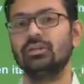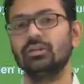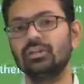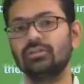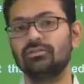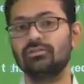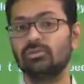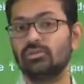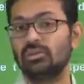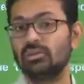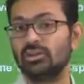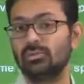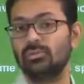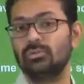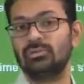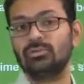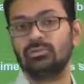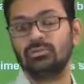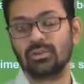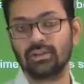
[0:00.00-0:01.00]
and if you are
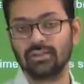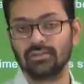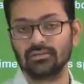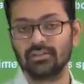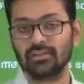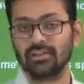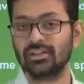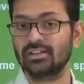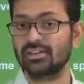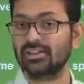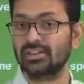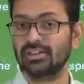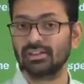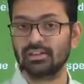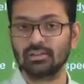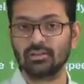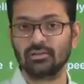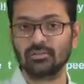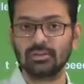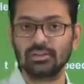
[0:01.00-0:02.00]
able to travel that 10
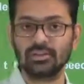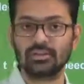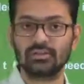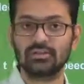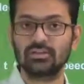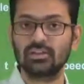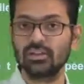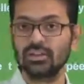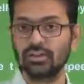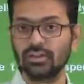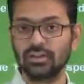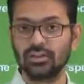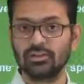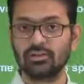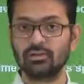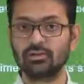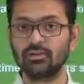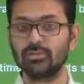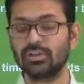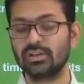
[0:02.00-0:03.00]
kilometers in
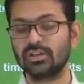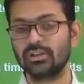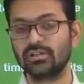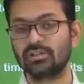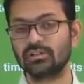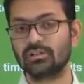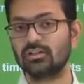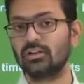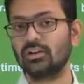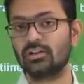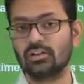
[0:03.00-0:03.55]
2 minutes,